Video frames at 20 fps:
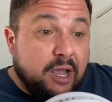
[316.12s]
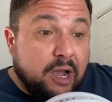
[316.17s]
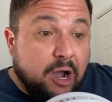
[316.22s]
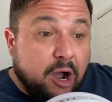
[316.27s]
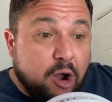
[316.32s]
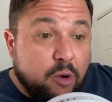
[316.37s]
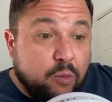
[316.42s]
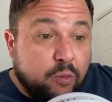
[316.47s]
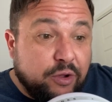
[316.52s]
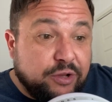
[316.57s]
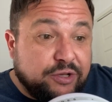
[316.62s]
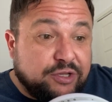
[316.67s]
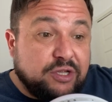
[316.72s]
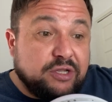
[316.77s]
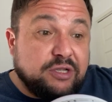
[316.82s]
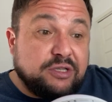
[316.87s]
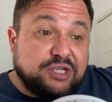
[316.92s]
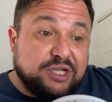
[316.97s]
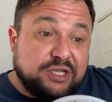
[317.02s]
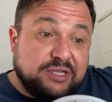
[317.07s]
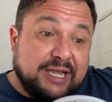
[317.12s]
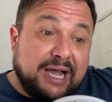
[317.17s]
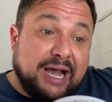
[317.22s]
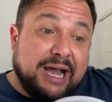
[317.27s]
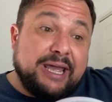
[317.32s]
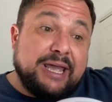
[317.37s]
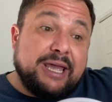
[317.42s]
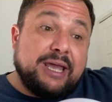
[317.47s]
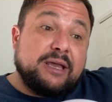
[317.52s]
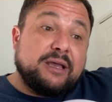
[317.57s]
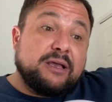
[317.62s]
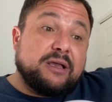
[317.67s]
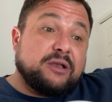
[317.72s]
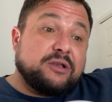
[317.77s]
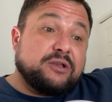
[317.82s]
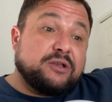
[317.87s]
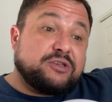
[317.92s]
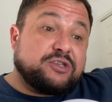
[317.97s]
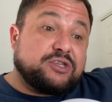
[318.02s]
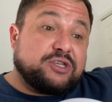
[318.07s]
I would today,
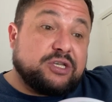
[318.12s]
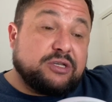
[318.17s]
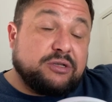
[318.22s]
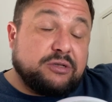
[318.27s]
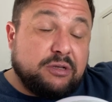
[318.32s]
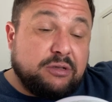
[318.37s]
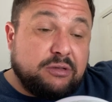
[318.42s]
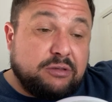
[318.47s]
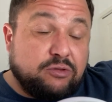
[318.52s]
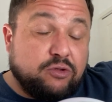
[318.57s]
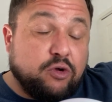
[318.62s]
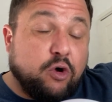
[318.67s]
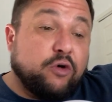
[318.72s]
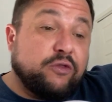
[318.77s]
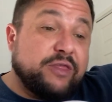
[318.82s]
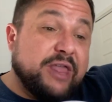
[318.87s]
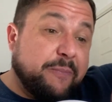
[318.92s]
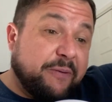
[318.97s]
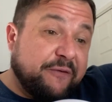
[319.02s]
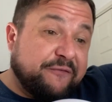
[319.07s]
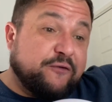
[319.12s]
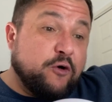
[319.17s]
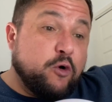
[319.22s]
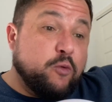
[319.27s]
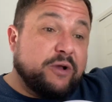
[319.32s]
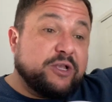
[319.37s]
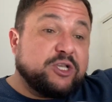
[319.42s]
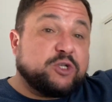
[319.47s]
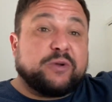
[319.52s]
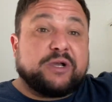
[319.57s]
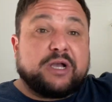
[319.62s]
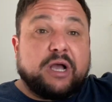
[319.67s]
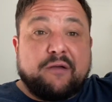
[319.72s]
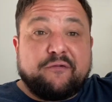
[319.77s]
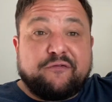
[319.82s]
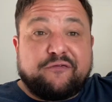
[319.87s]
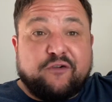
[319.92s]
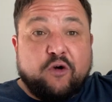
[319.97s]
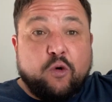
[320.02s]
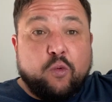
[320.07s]
not on their performance, but
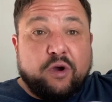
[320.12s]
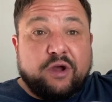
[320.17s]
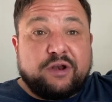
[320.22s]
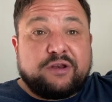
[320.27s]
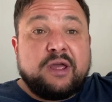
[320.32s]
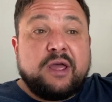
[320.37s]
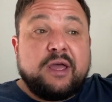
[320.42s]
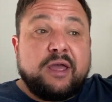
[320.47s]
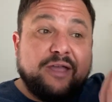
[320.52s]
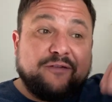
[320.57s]
going forward,